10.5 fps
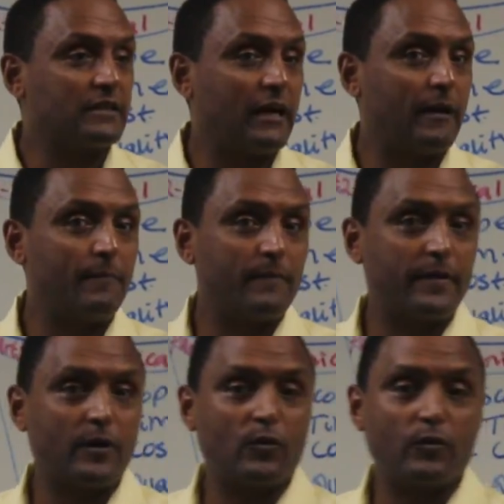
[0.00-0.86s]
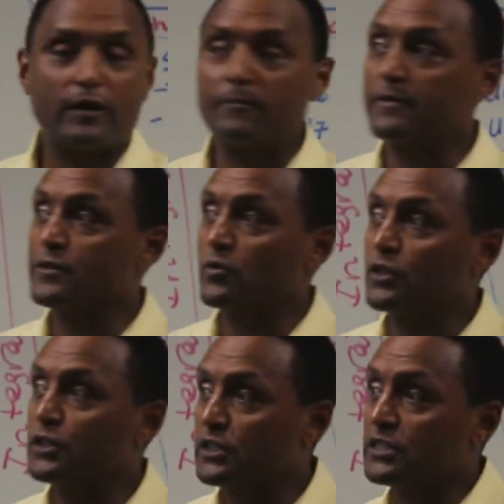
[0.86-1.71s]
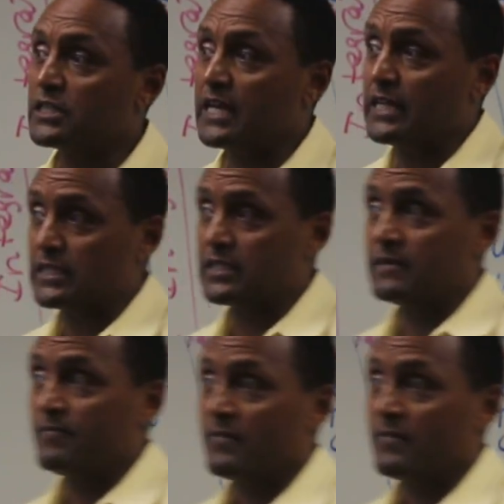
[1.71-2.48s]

resolution skills?